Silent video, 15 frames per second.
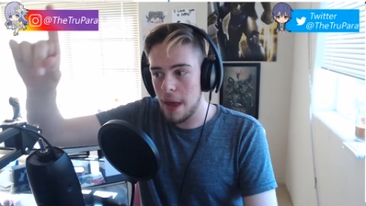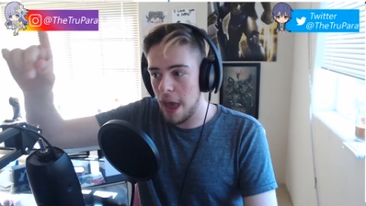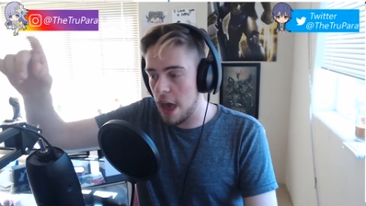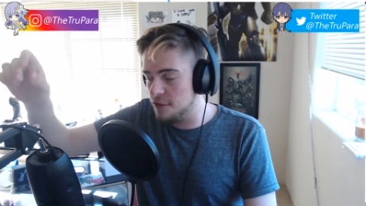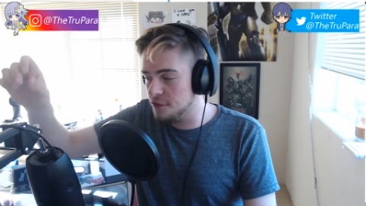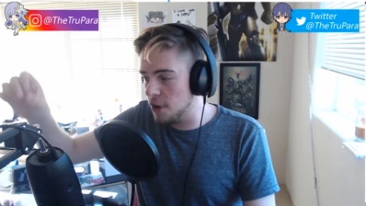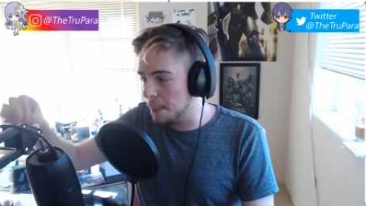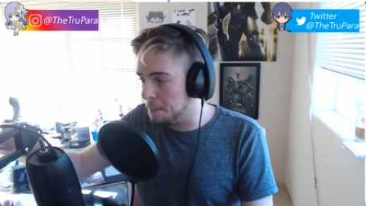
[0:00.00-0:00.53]

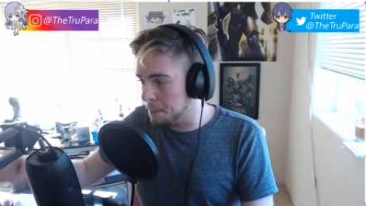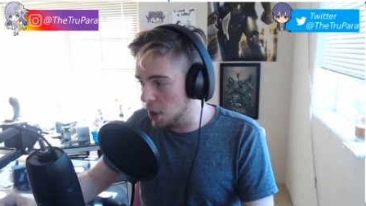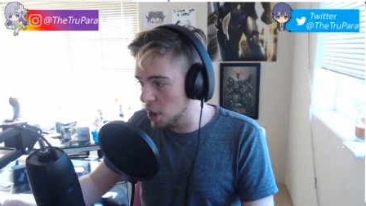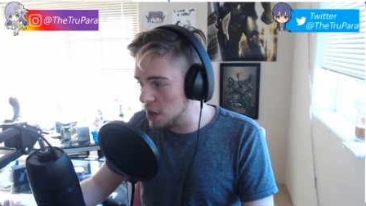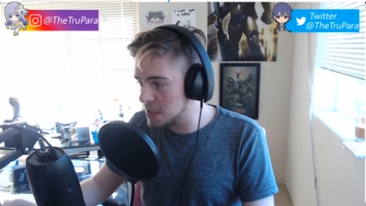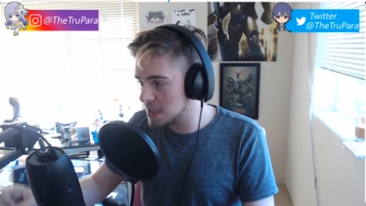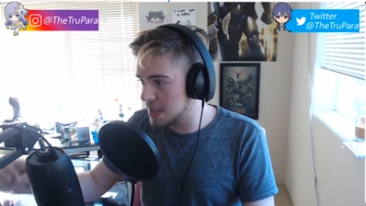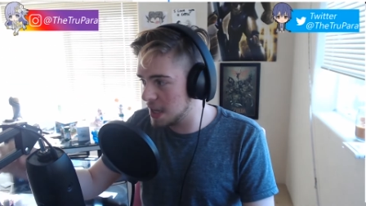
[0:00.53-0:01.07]
if a
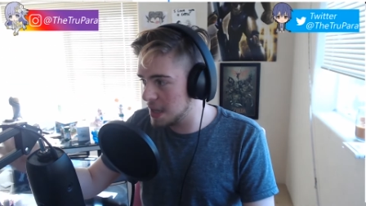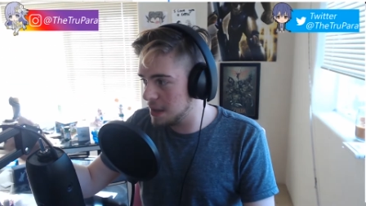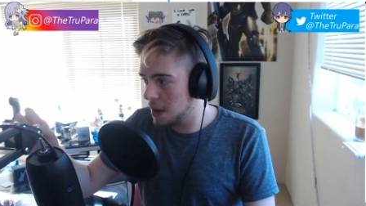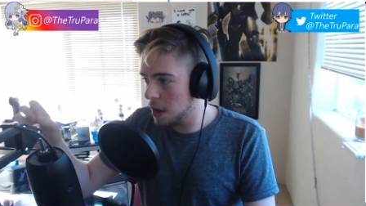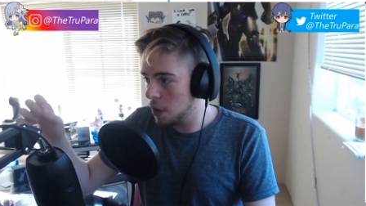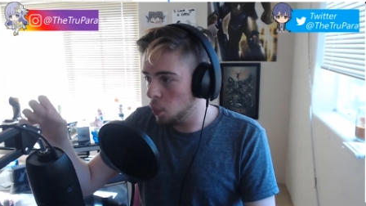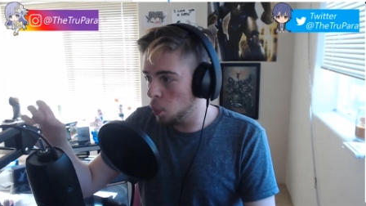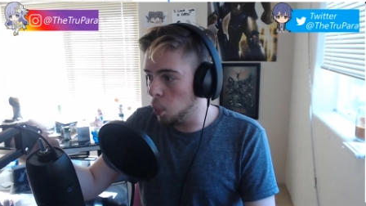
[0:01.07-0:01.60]
person
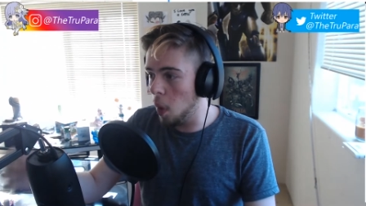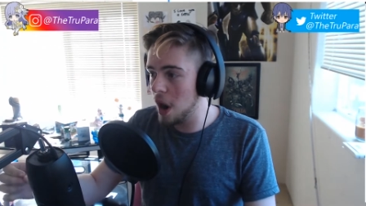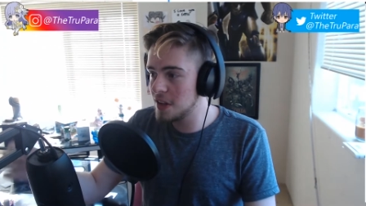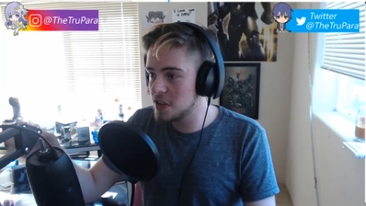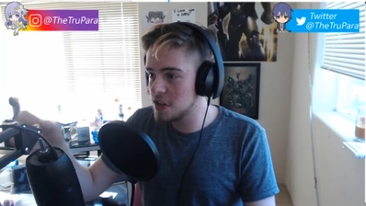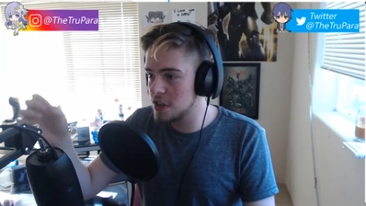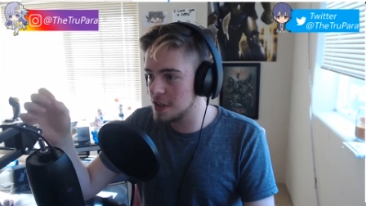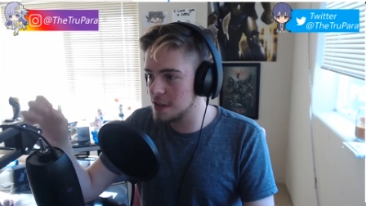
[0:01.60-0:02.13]

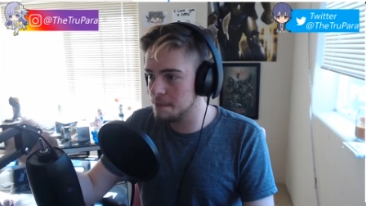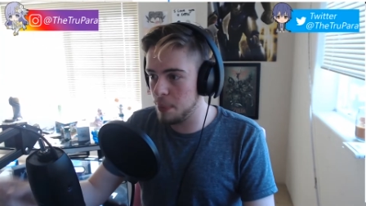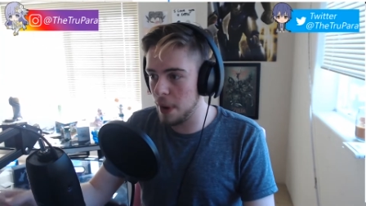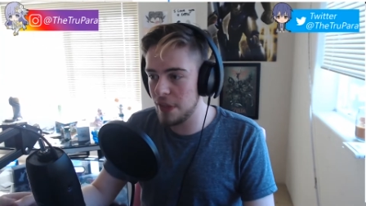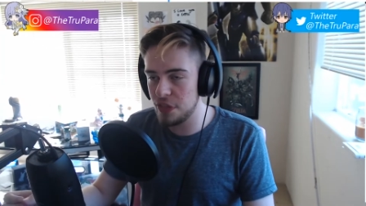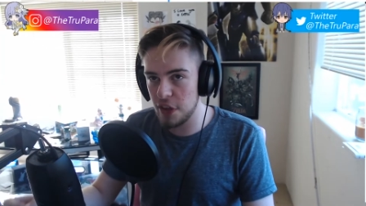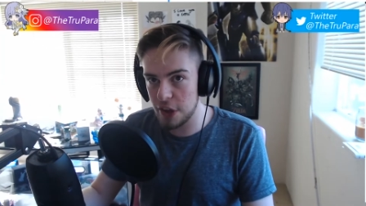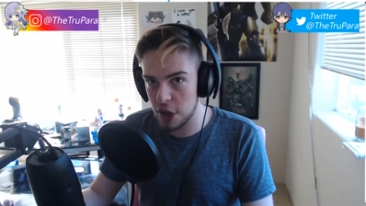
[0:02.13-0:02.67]
wants to
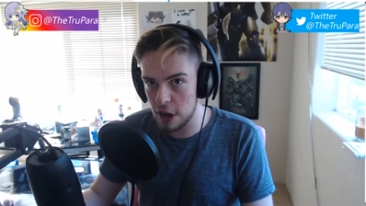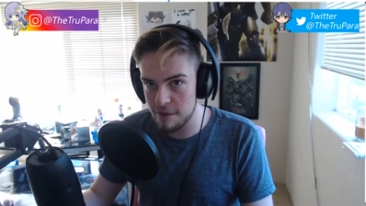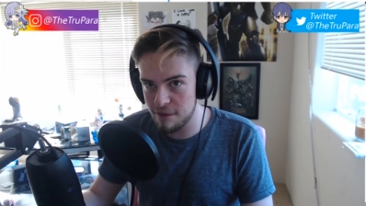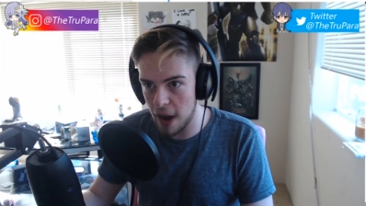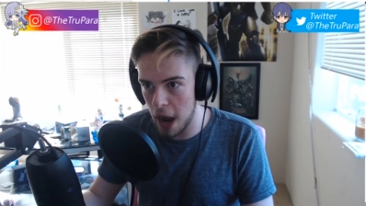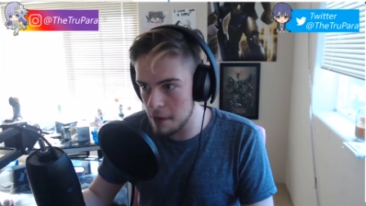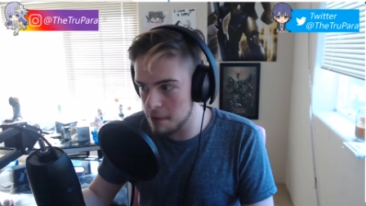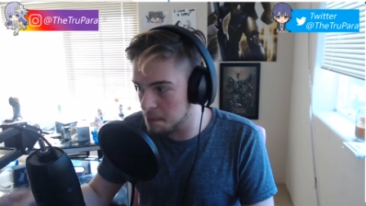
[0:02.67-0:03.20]
spread the good
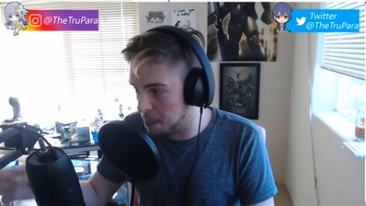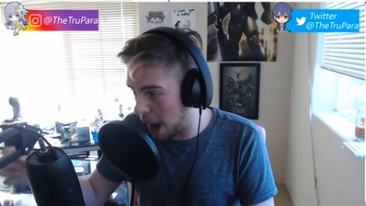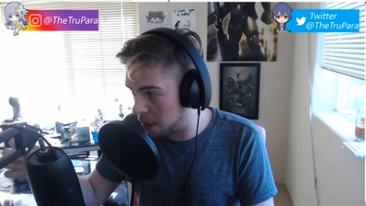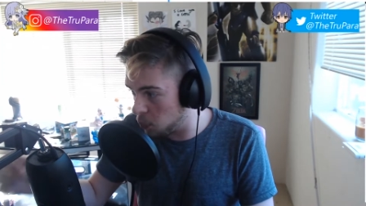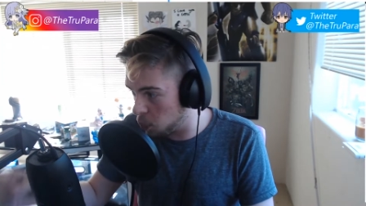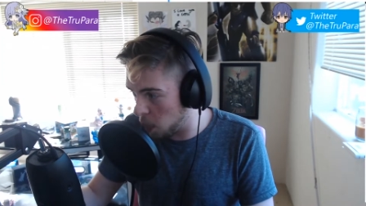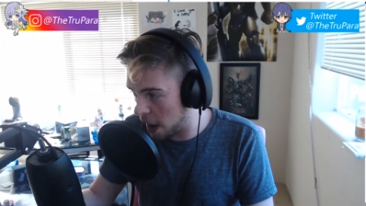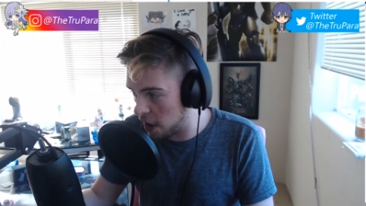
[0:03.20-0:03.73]
vibes by
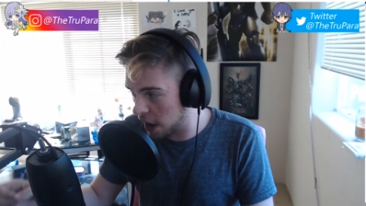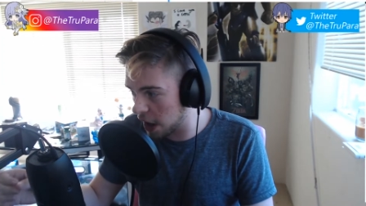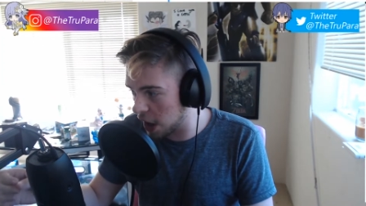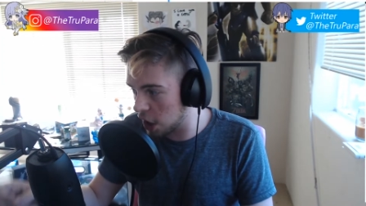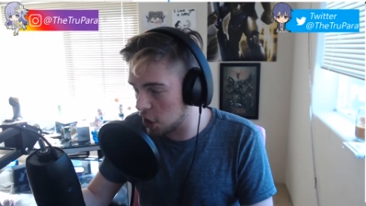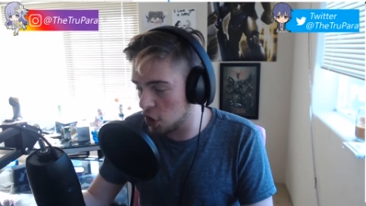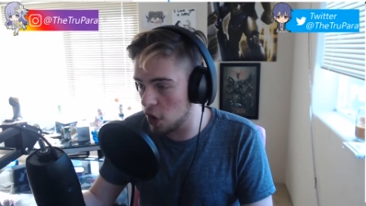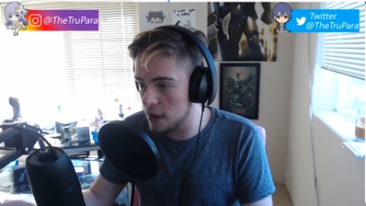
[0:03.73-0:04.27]
wearing a
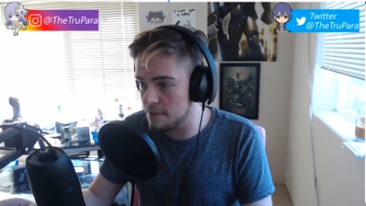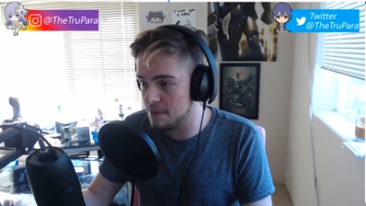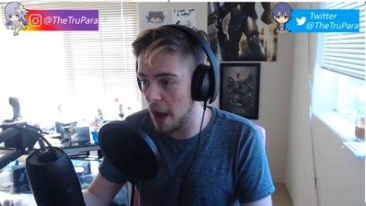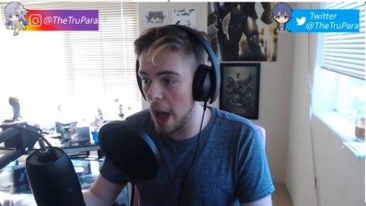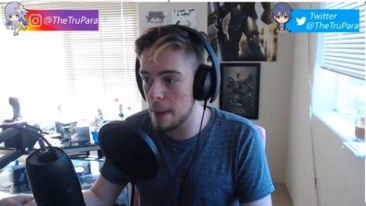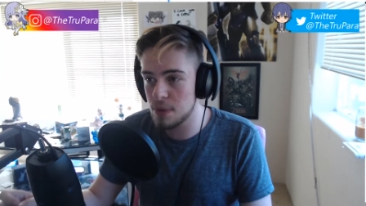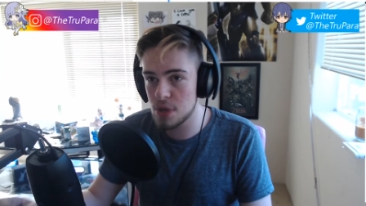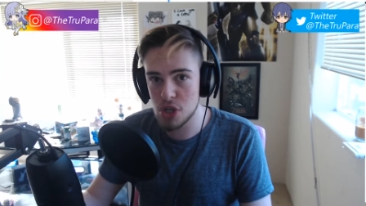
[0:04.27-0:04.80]
good
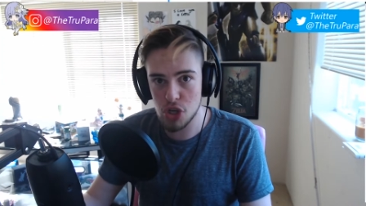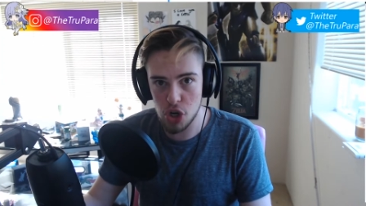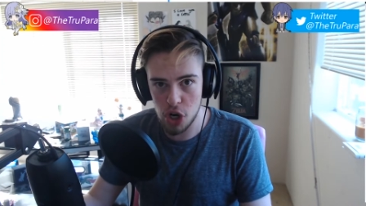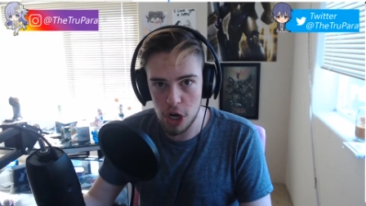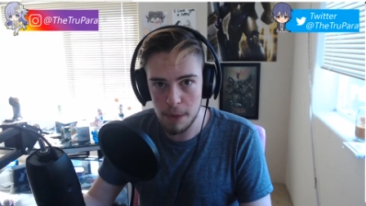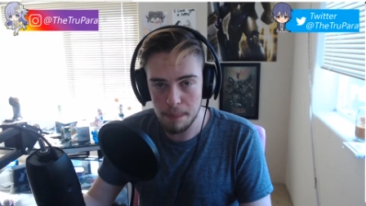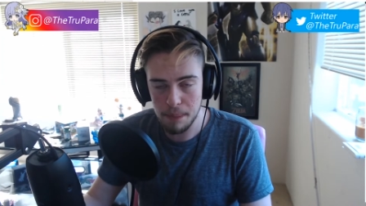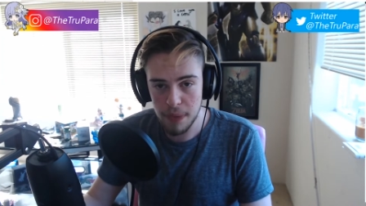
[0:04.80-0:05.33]
vibes
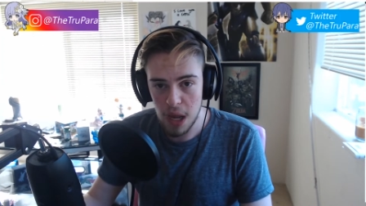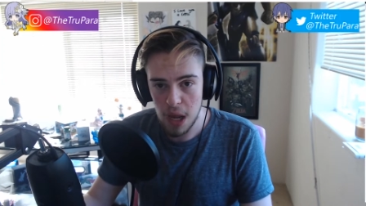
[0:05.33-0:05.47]
shirt,